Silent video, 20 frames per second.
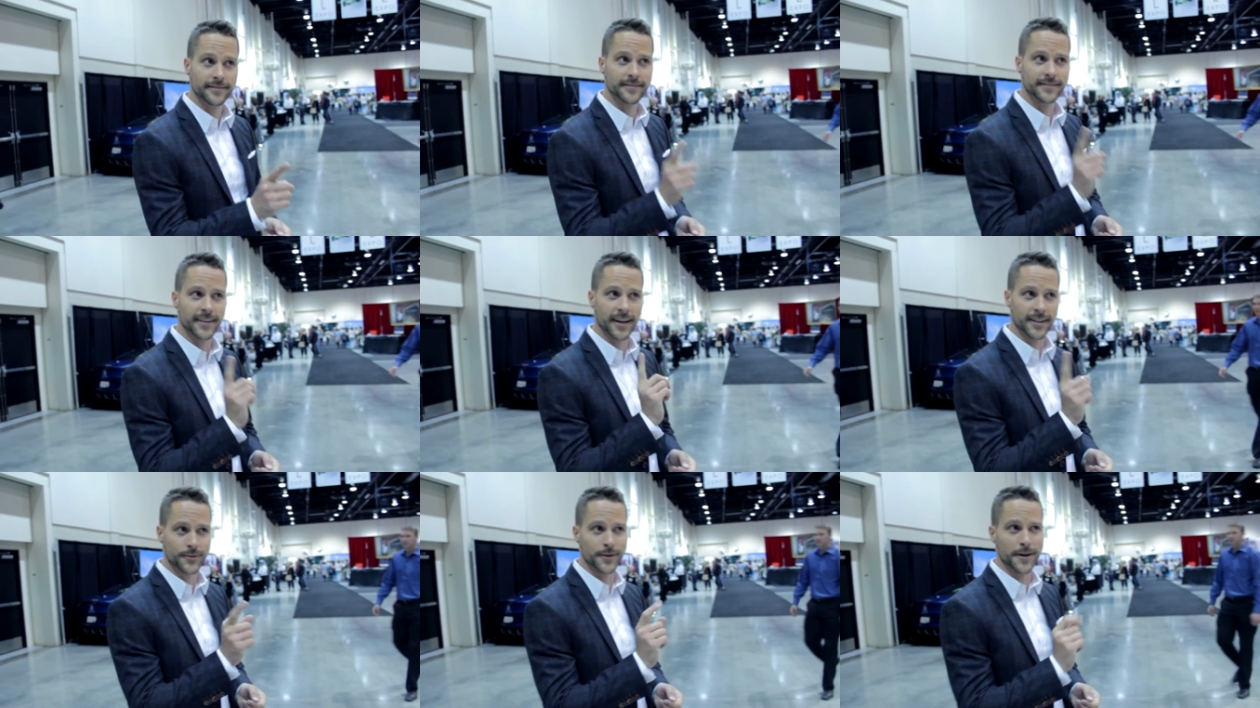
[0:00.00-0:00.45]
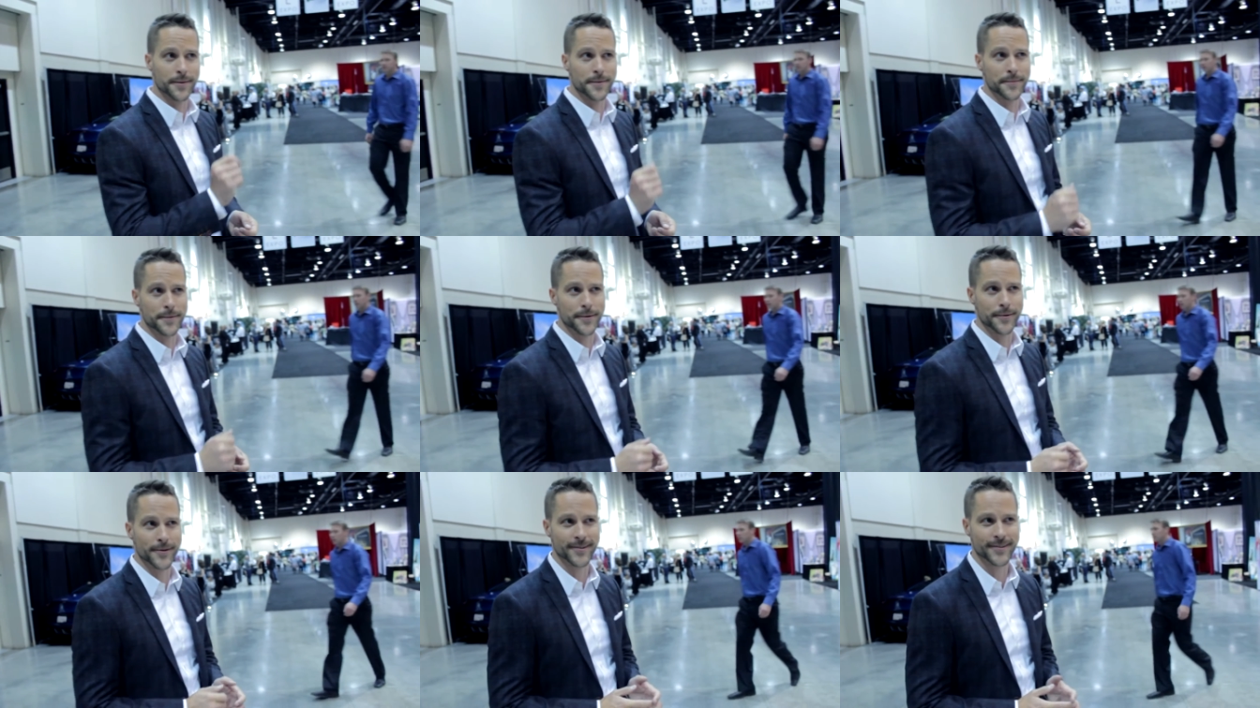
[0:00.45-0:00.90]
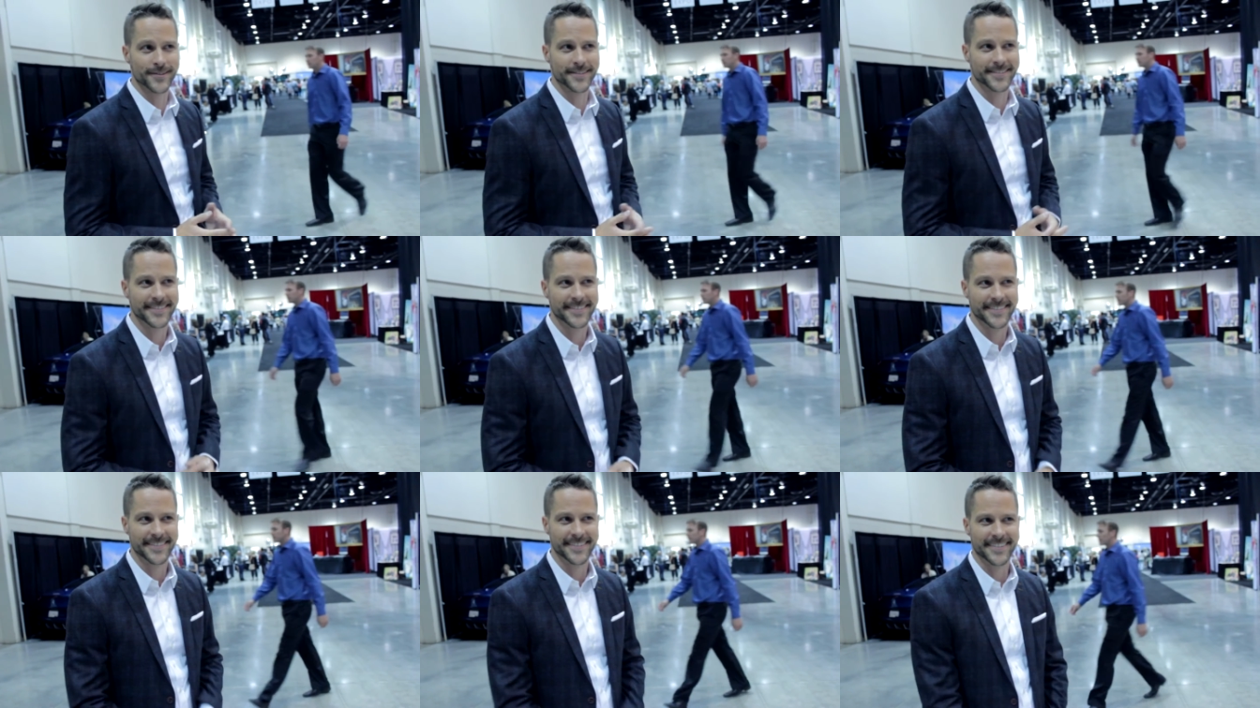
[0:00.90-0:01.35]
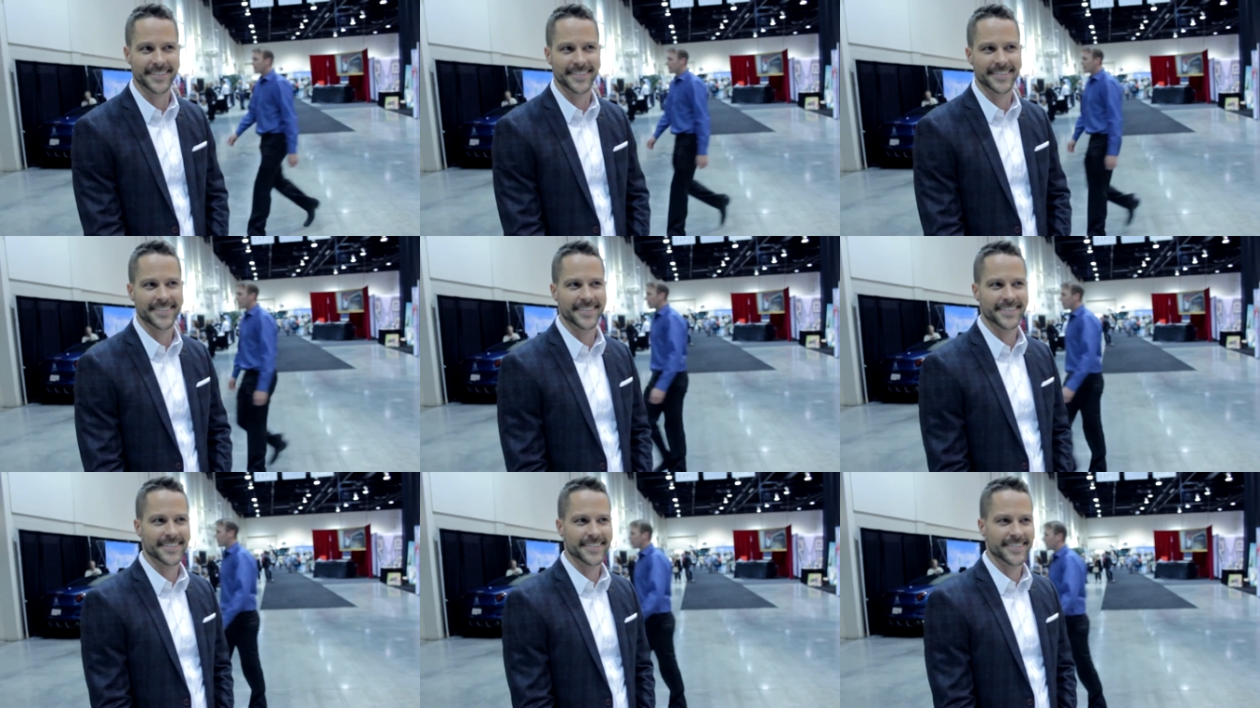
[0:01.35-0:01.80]
That's my worst. Killer
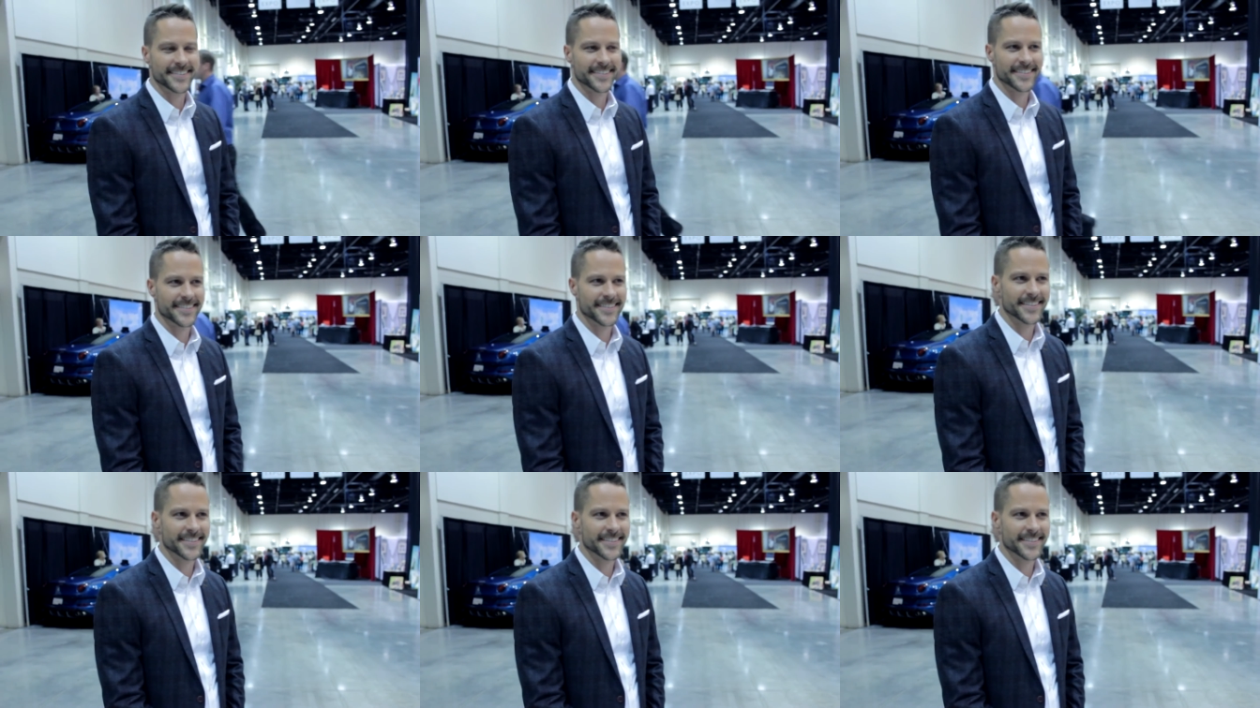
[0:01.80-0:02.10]
combination.